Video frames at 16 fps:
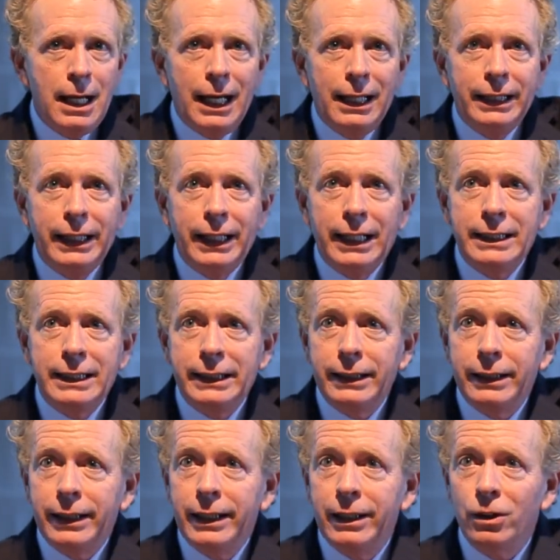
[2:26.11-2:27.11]
And the
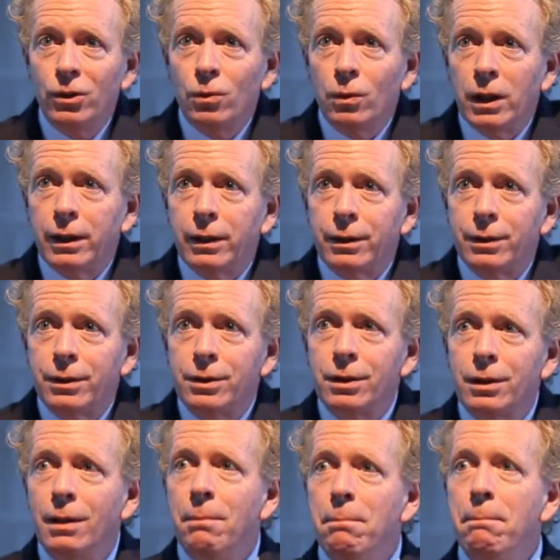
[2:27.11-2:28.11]
idea here
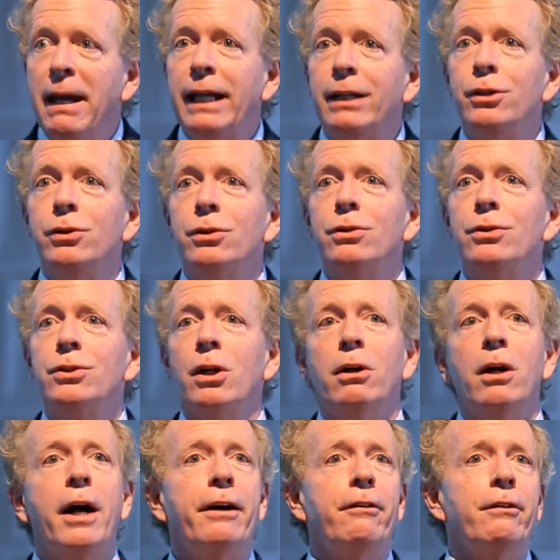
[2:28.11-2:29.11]
was managers are
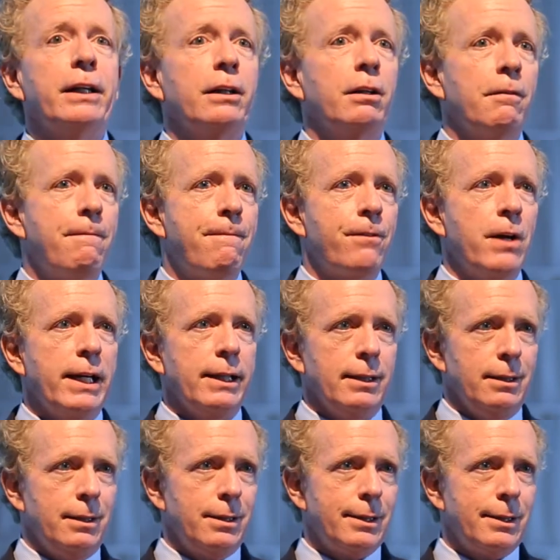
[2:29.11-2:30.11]
hiring their
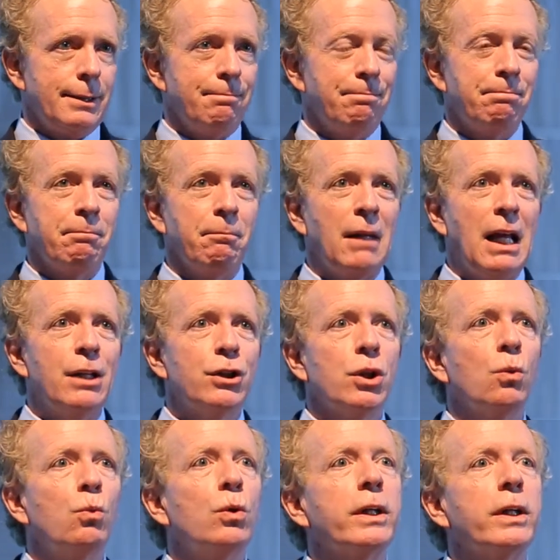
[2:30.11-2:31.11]
friends. So
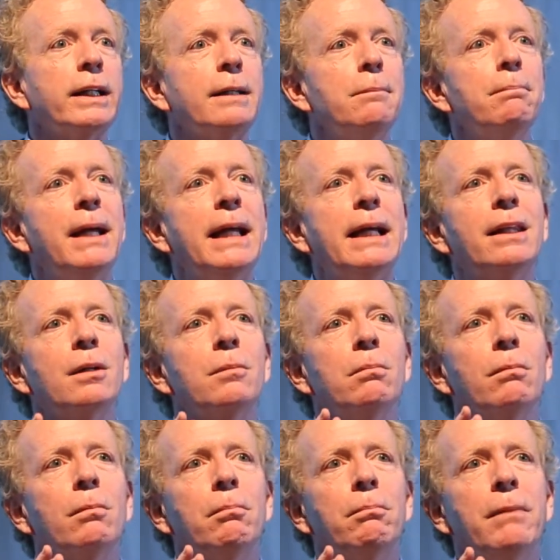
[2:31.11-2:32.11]
we're going to
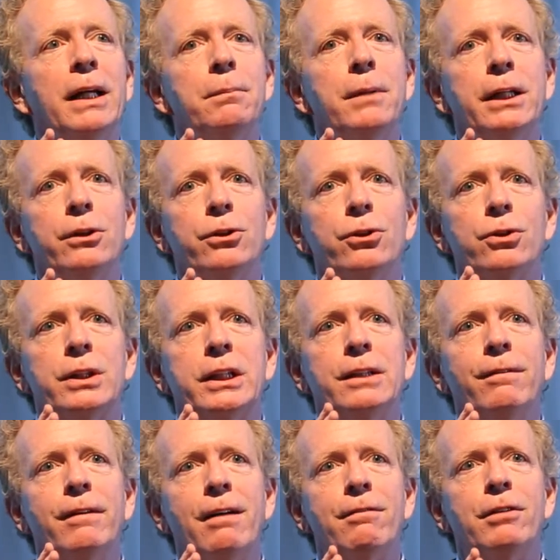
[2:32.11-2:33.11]
make managers
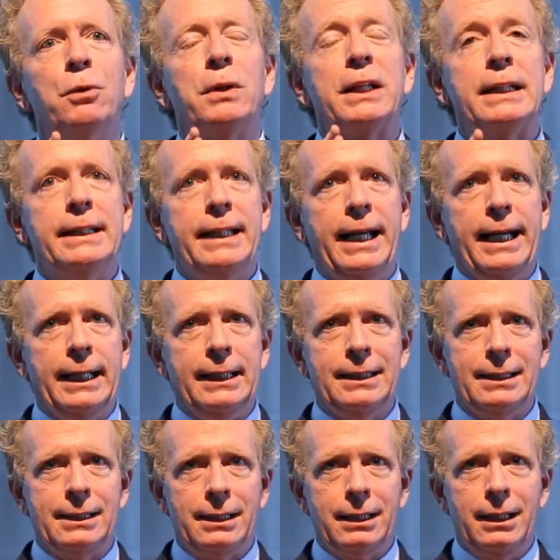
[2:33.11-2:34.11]
give everyone a
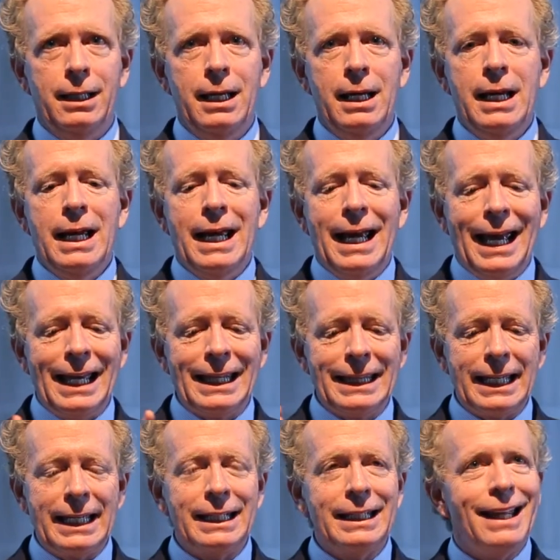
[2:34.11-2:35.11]
test, and
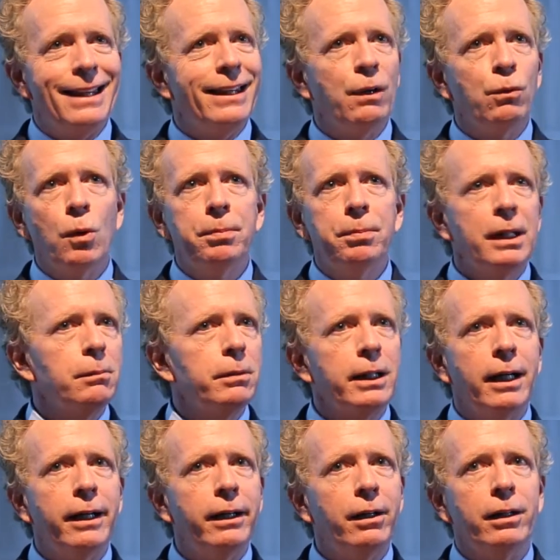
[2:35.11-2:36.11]
then they won't be able to
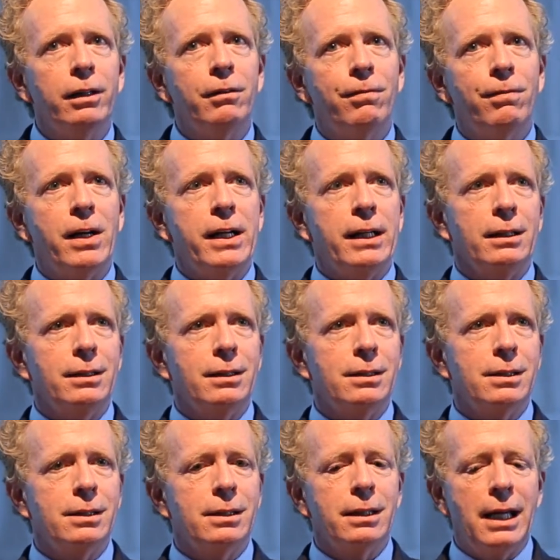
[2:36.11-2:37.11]
hire their
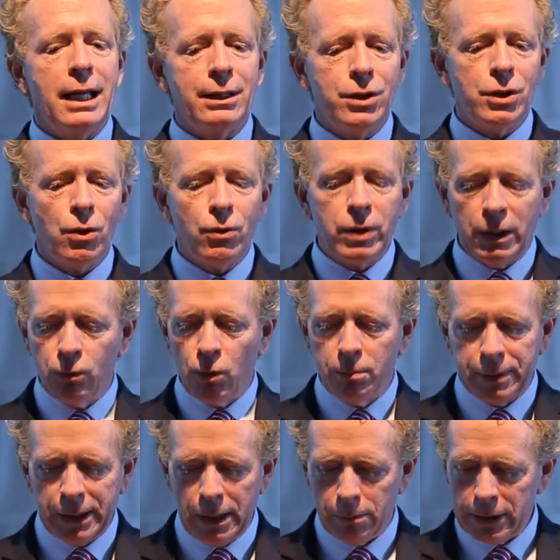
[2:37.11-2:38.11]
friends, and so they
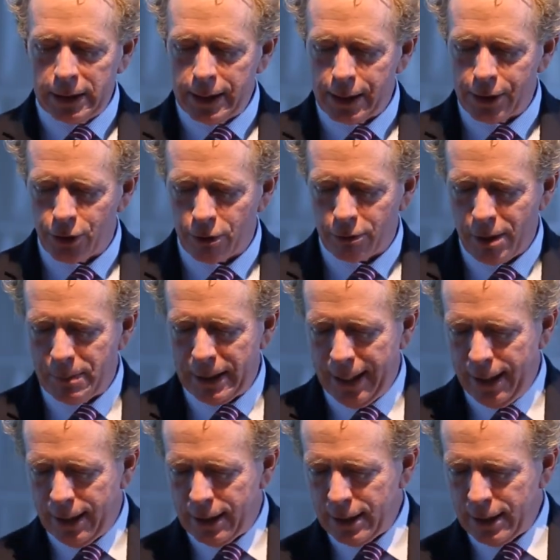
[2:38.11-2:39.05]
won't be able to discriminate.